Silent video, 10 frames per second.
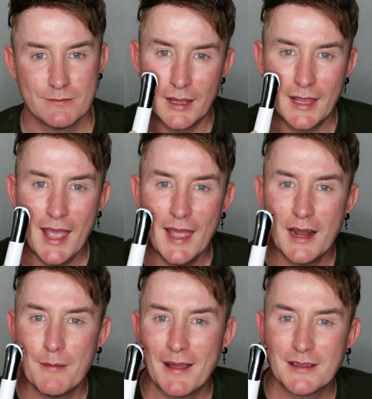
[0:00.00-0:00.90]
Again,
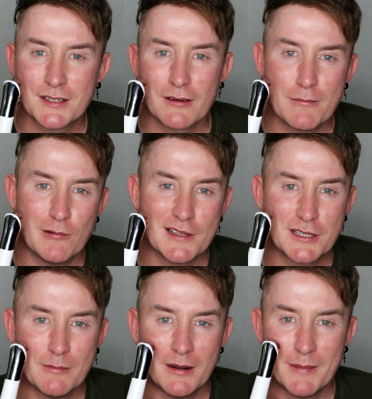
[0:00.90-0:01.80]
about
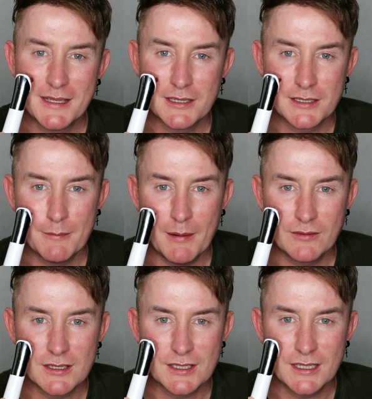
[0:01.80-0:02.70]
0.2 millimeters
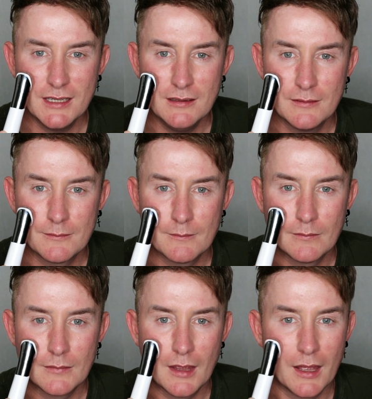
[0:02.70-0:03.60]
above the skin,
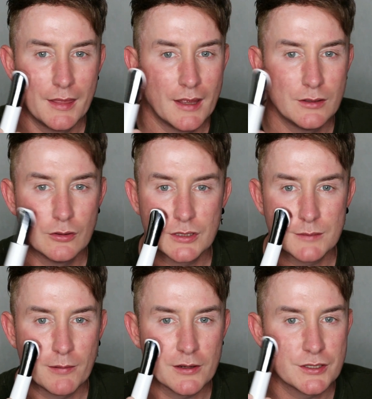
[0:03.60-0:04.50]
and then you're
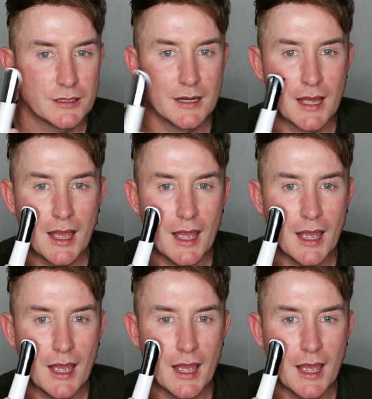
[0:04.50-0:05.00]
just brushing